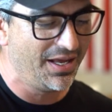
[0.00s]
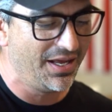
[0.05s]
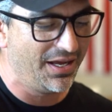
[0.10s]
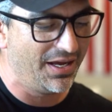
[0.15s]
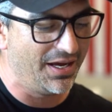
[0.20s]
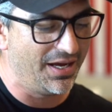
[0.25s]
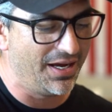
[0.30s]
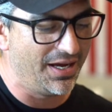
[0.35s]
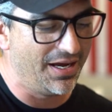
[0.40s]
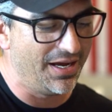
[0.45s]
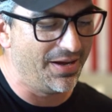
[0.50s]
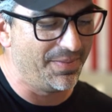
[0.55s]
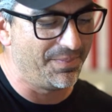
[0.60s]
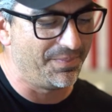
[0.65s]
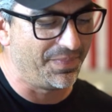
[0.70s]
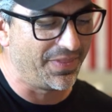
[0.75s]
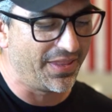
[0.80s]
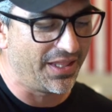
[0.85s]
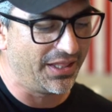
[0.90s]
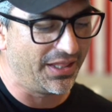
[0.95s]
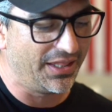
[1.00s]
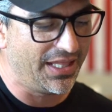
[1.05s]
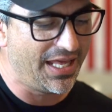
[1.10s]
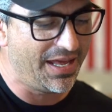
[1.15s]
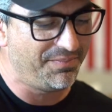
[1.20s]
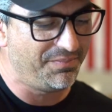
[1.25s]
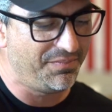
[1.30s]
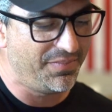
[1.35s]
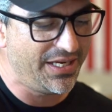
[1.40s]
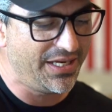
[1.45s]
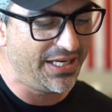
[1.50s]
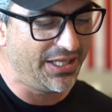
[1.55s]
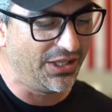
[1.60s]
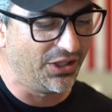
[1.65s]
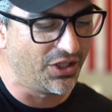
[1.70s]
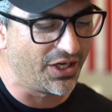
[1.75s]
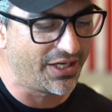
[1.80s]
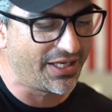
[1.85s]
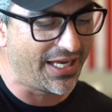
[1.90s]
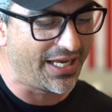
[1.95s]
Let me
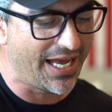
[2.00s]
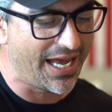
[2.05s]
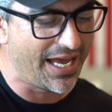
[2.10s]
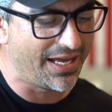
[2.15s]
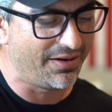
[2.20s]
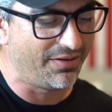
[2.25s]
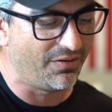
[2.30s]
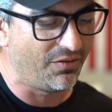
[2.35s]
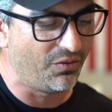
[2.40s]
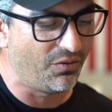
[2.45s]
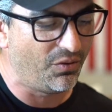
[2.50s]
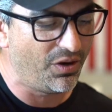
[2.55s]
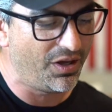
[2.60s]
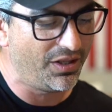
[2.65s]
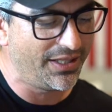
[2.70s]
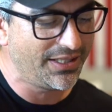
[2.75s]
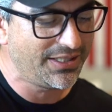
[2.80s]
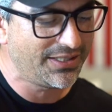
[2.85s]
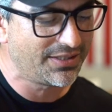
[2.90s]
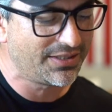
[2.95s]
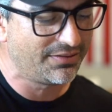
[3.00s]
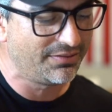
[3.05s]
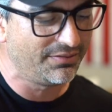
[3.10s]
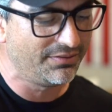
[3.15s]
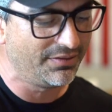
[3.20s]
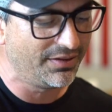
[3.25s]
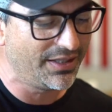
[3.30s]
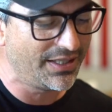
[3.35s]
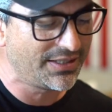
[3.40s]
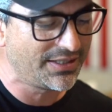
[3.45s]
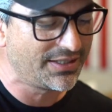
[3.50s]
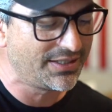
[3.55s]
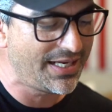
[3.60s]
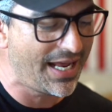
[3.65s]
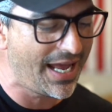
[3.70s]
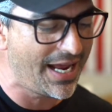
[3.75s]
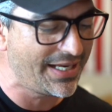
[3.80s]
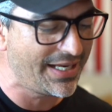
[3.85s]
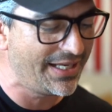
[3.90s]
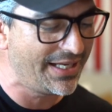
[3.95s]
look at. Well, let's
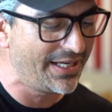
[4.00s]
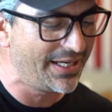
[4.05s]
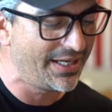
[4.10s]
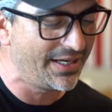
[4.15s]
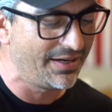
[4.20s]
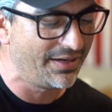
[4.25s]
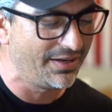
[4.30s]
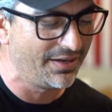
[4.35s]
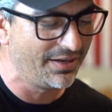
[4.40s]
tag in